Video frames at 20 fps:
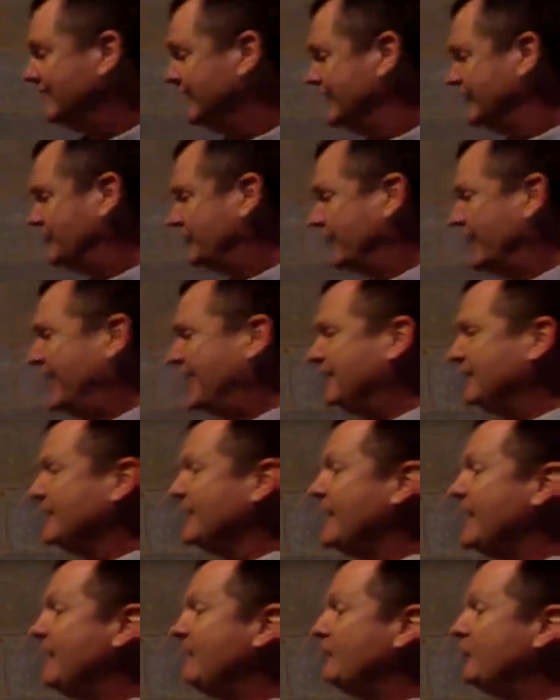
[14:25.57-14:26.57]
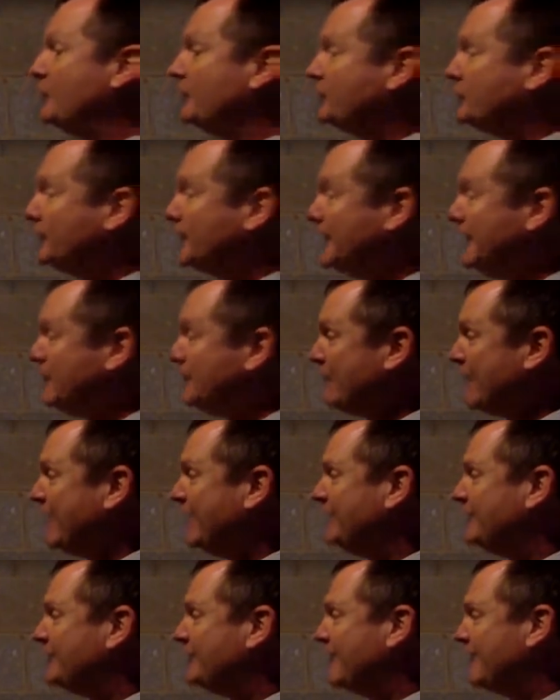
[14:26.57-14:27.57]
for that level 3
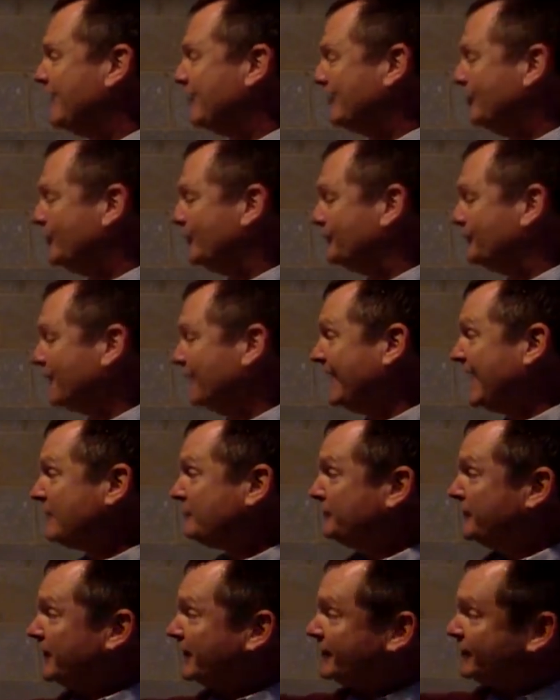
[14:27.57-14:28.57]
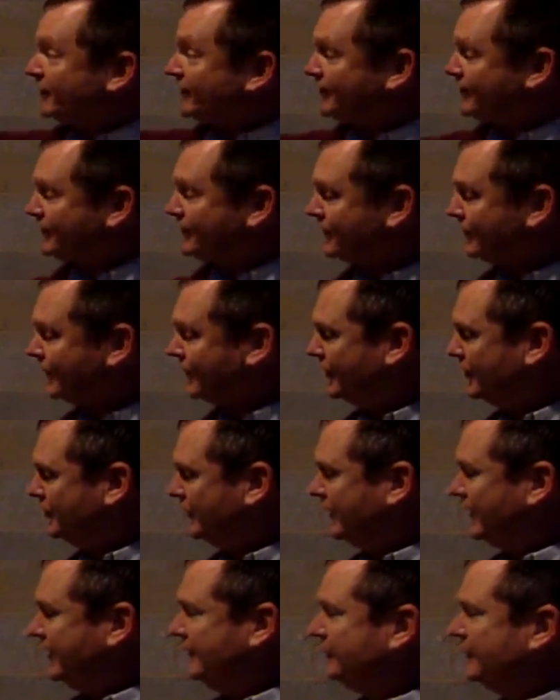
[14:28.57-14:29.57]
page table. And that fits. So
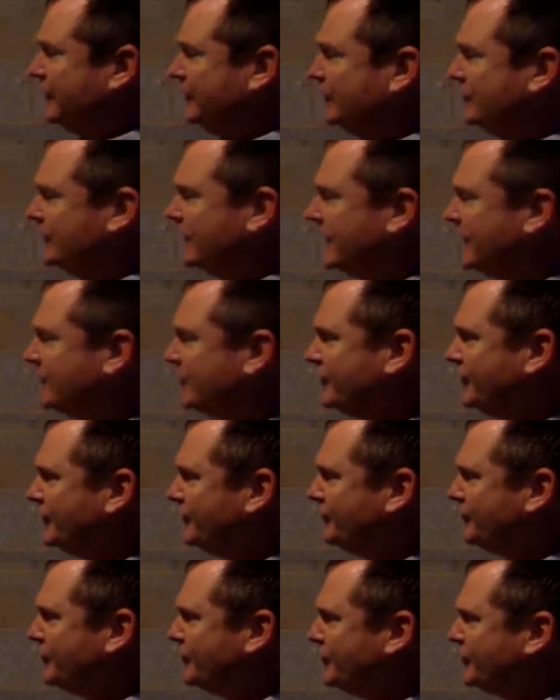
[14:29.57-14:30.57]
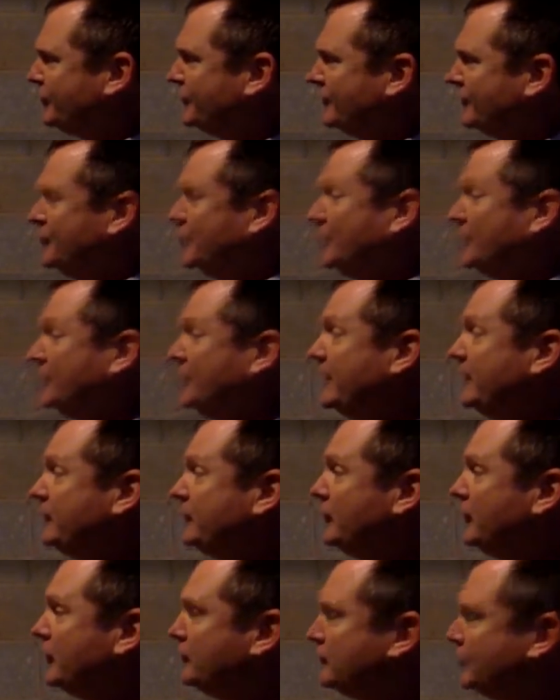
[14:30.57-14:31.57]
we only got 2 to the 4th, or we only need 2
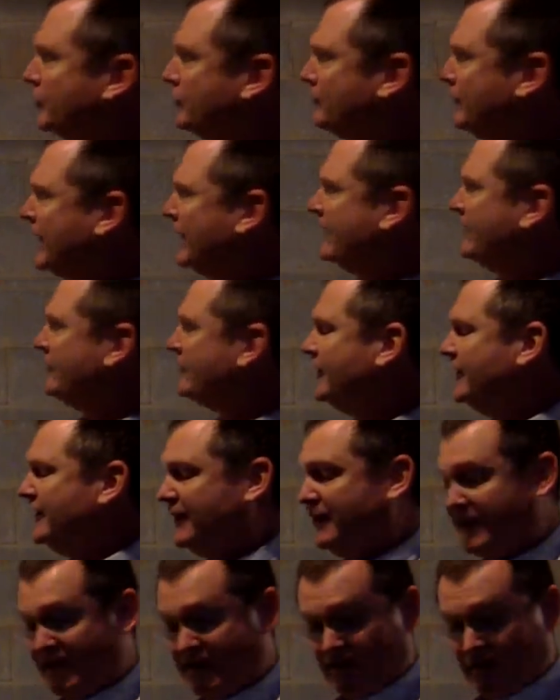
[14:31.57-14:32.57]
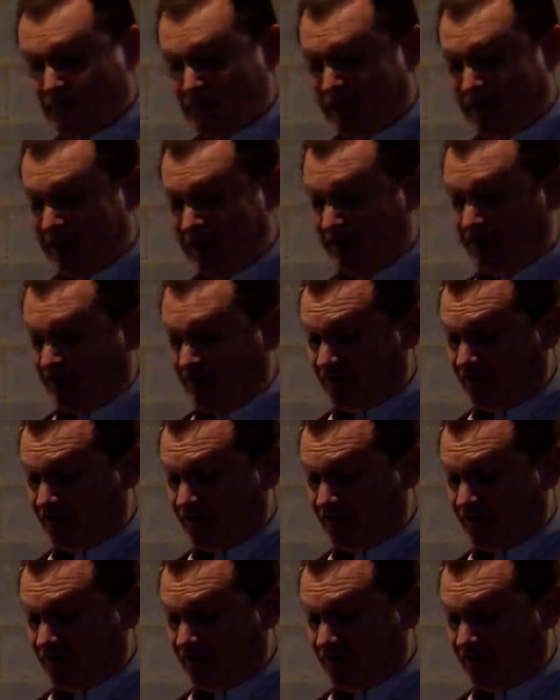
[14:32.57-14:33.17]
to the 4th bytes, and a page is